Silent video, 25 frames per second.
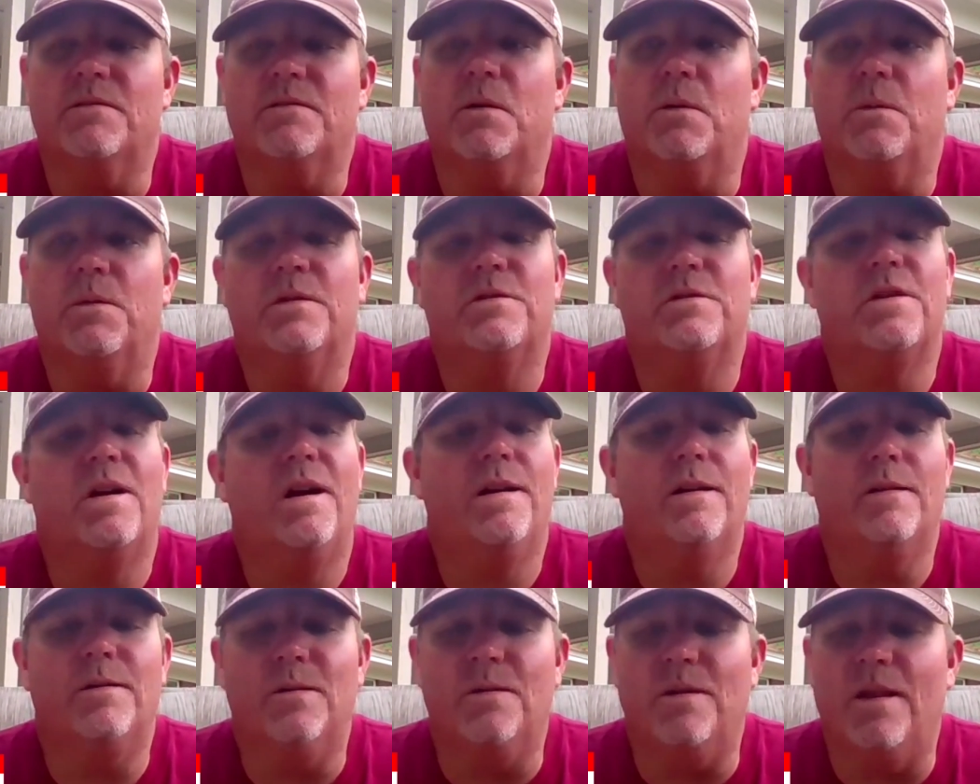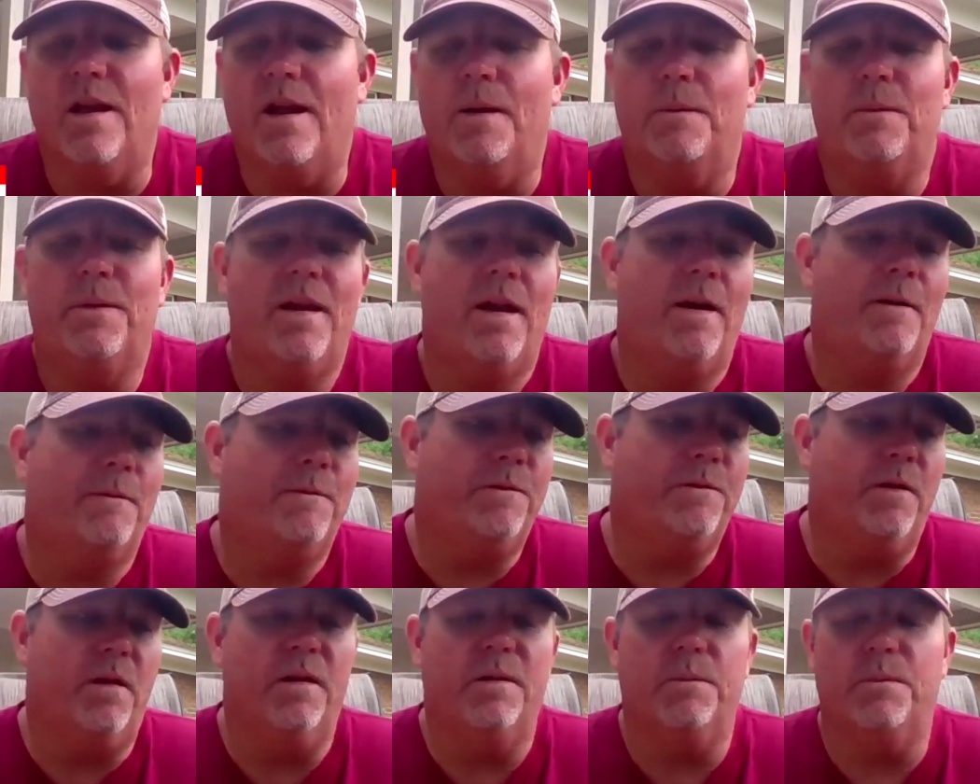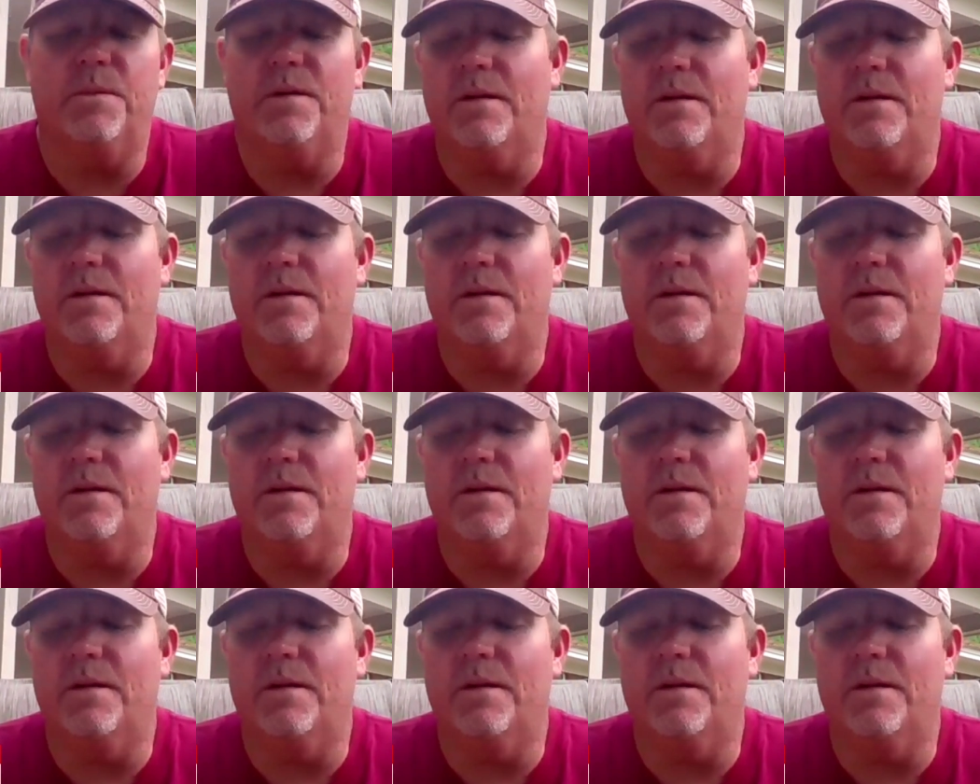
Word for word: So we're trying to do that. We have fun.